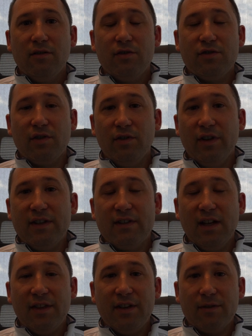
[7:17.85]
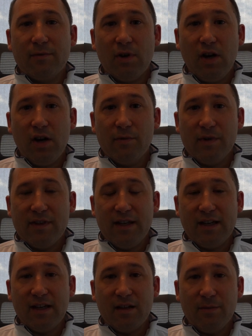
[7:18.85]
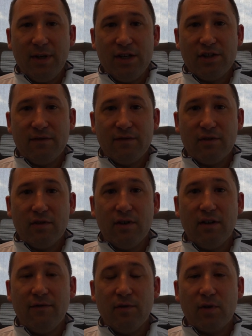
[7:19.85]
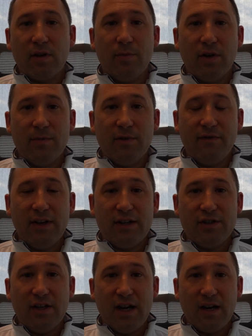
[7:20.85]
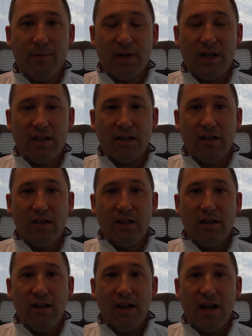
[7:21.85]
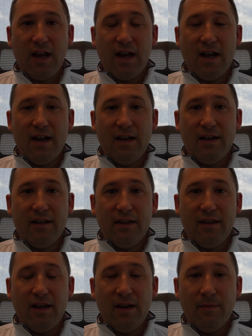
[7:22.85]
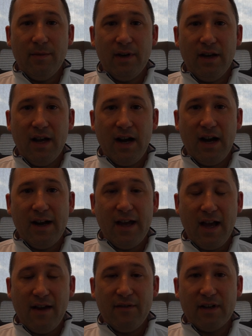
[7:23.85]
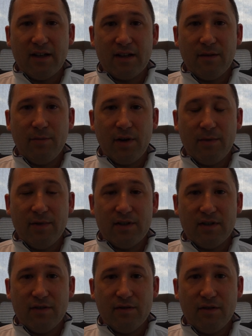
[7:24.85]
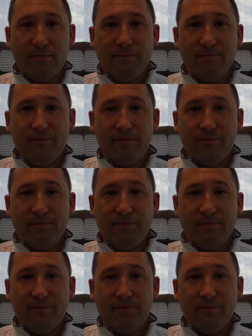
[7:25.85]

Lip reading: There certainly is nothing wrong with taking a patient for a 4-compartment fasciotomy and them not having a compartment syndrome.